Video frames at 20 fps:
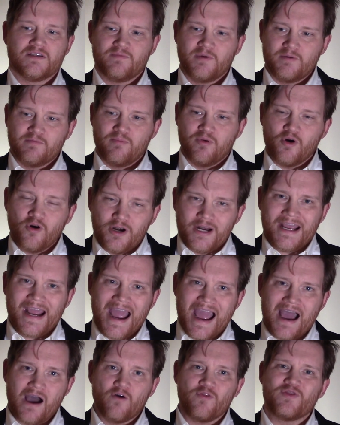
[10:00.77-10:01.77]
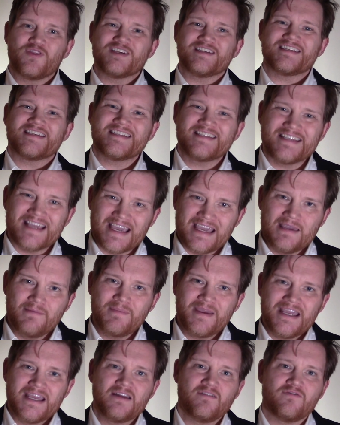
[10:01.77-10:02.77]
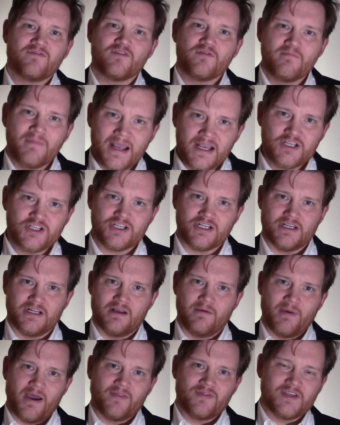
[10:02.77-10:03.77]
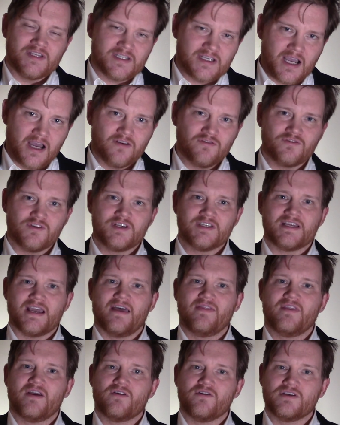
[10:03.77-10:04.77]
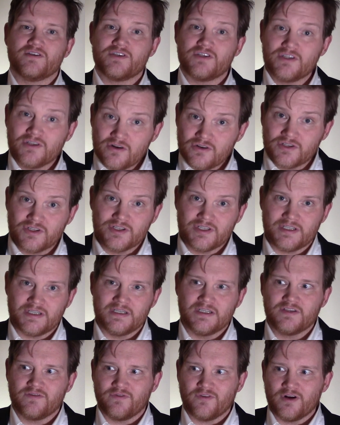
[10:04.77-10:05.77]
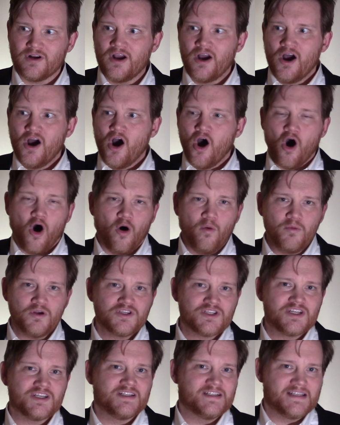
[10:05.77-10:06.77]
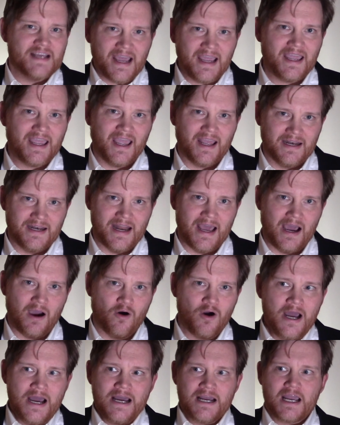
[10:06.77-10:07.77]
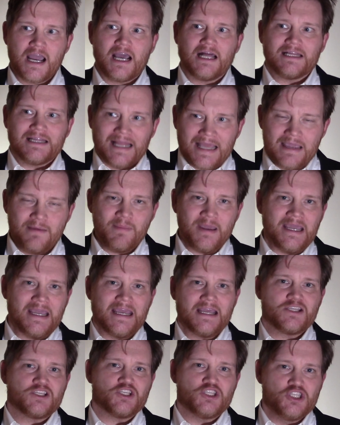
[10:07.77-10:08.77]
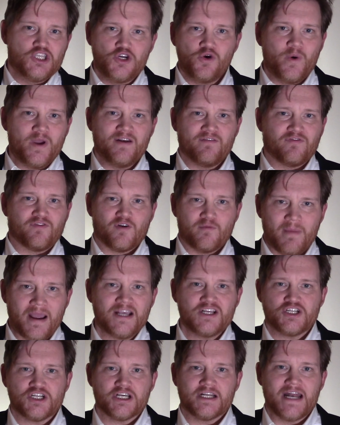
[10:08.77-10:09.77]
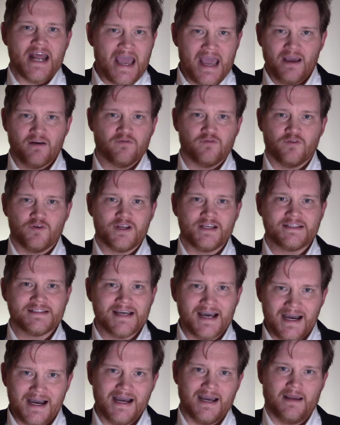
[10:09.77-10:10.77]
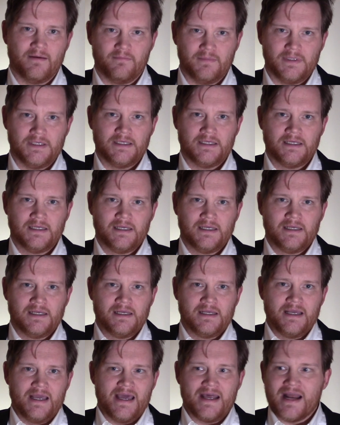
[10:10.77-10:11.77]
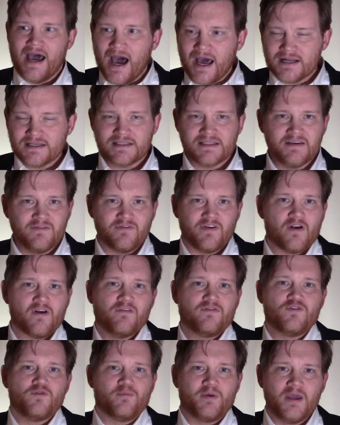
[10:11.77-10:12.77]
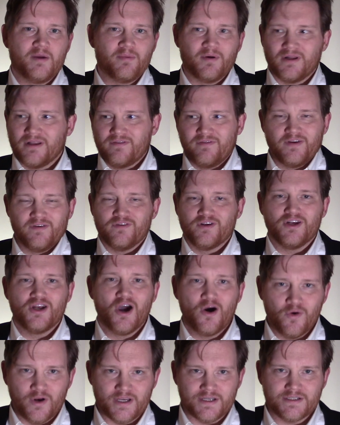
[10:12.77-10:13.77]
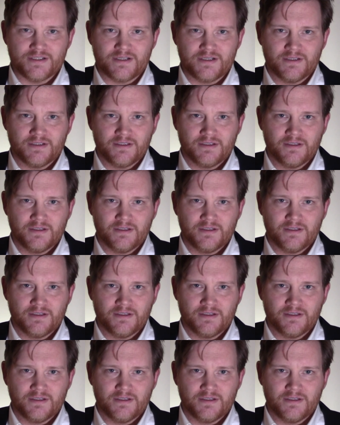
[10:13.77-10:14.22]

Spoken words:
has been putting out the same information about these countries and their insurgencies for almost a decade now, claiming it's new information every time. And honestly, very few people have even noticed.